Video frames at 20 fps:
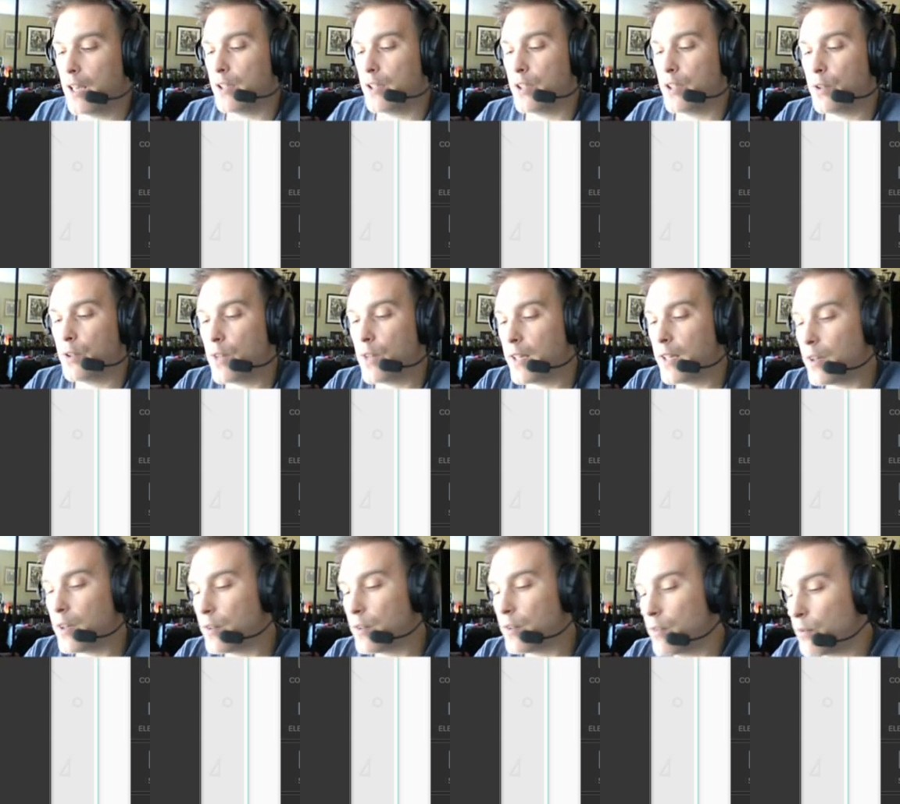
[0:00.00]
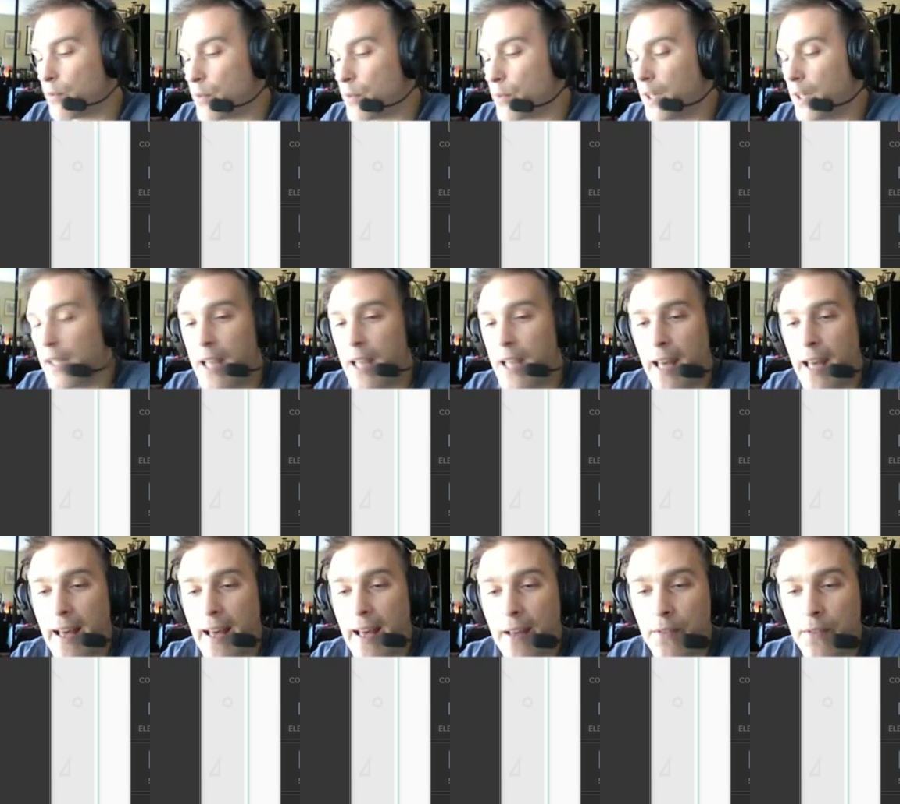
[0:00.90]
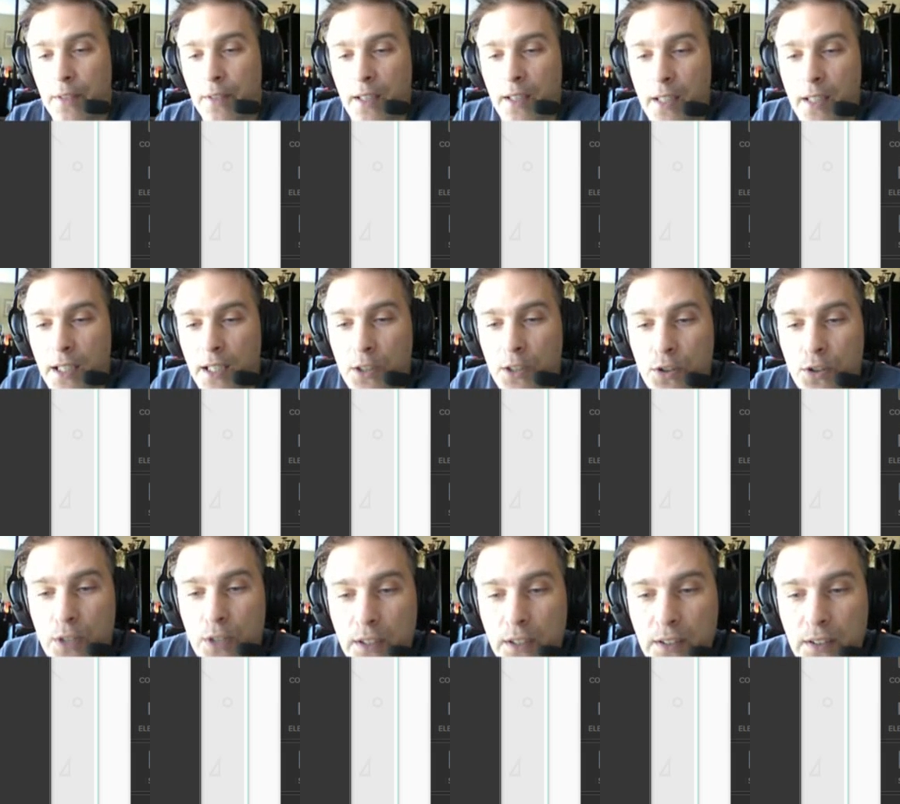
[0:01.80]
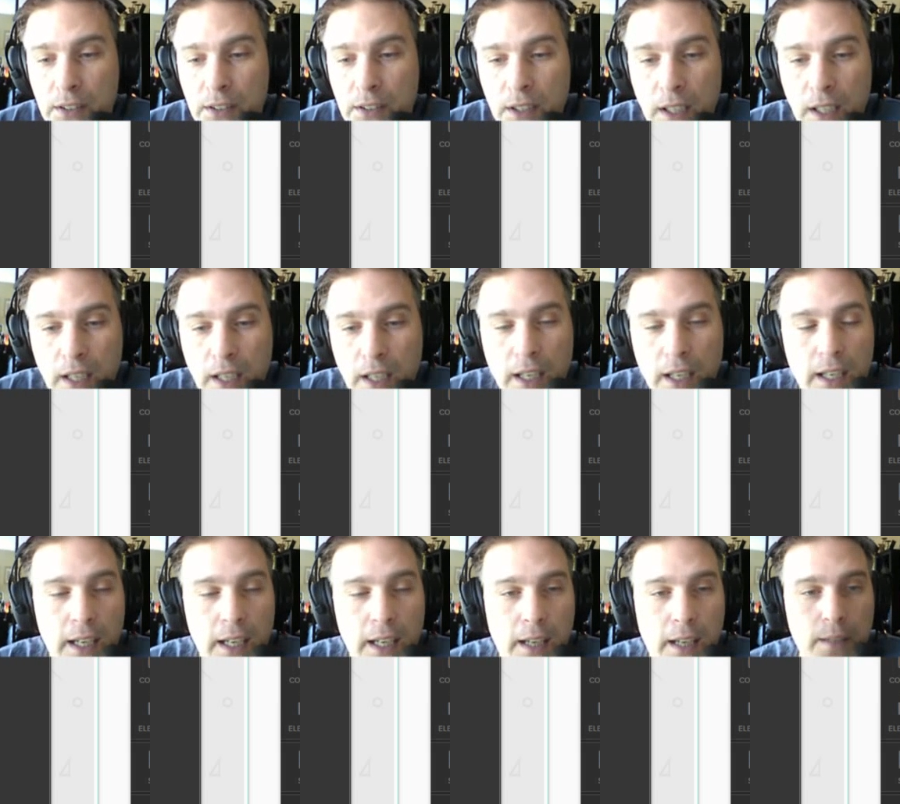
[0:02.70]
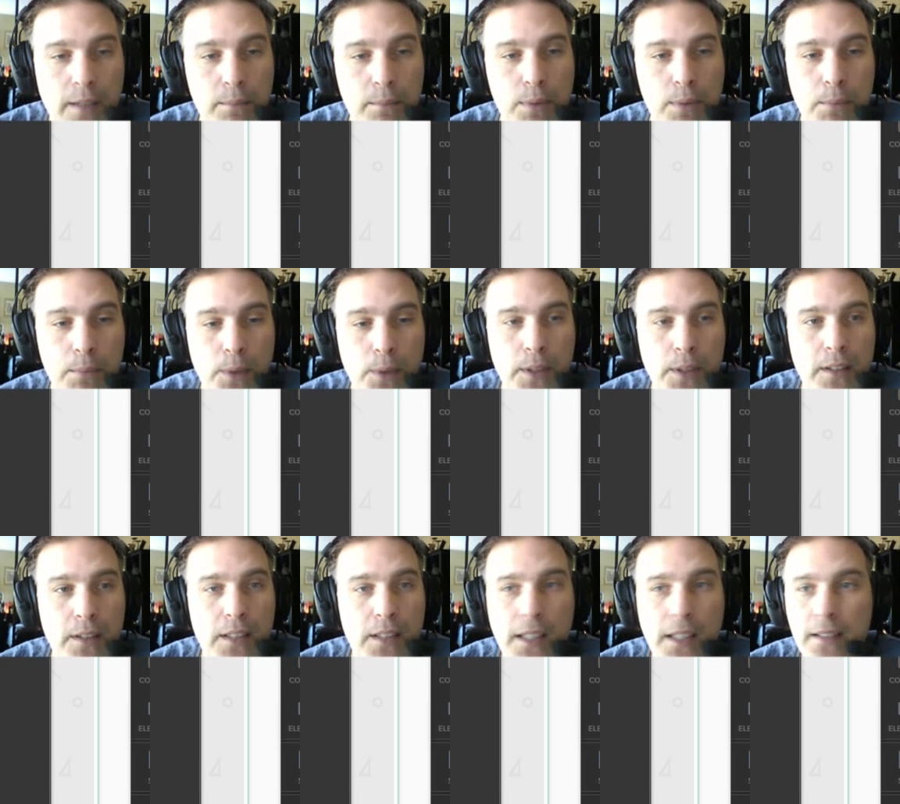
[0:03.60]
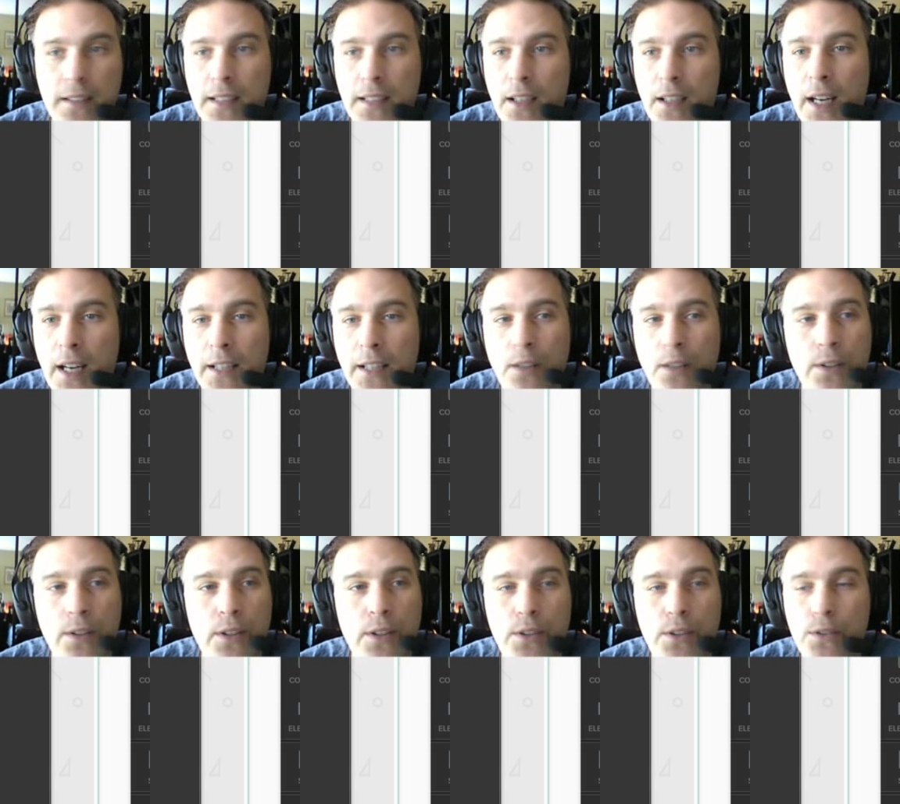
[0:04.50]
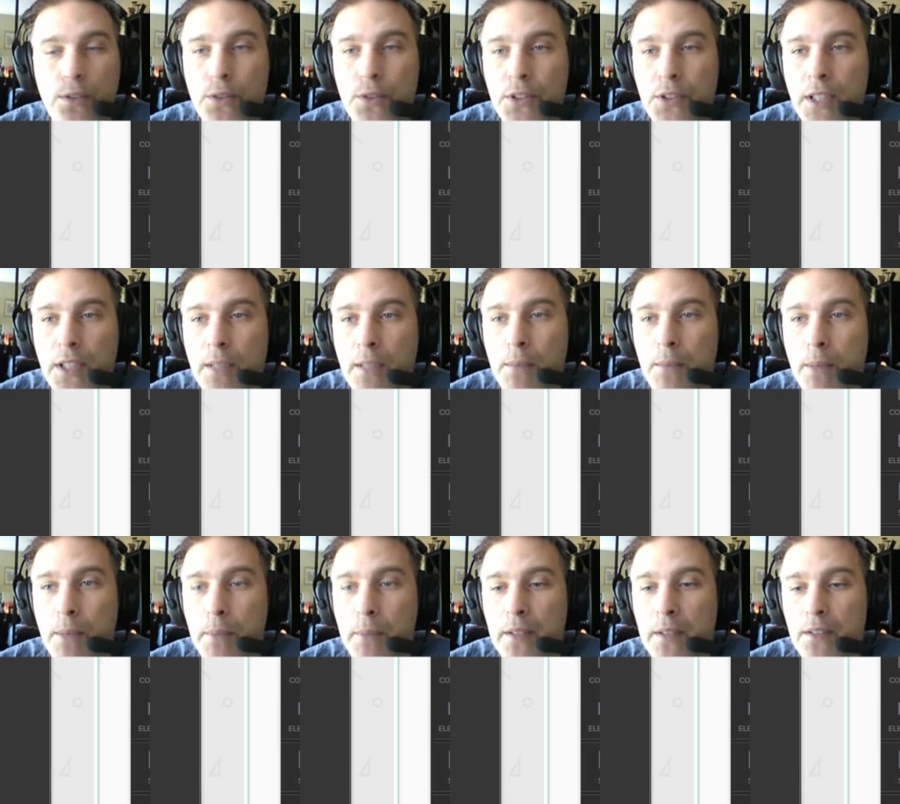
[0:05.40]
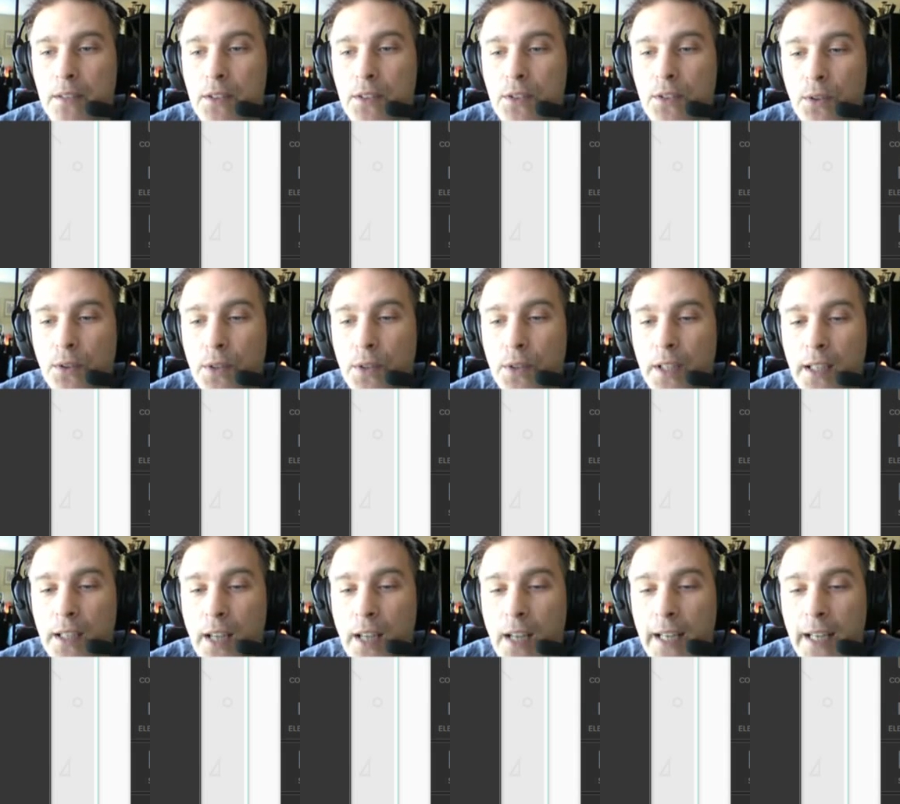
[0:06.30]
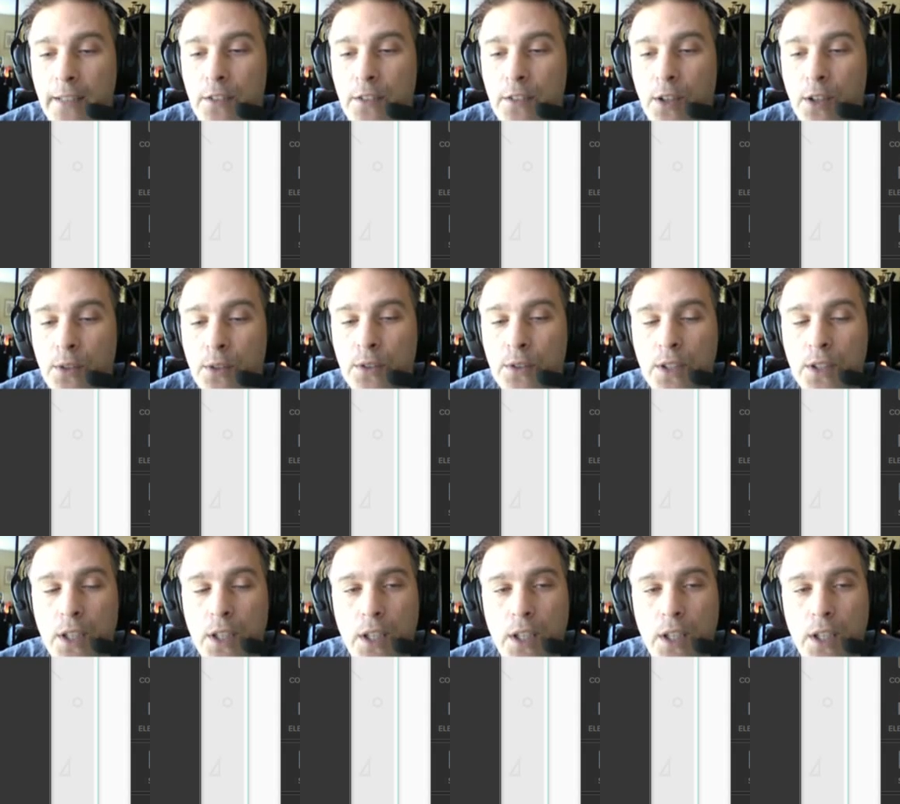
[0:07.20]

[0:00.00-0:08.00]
I don't really have an interest in promoting things that I don't use in my business or that I don't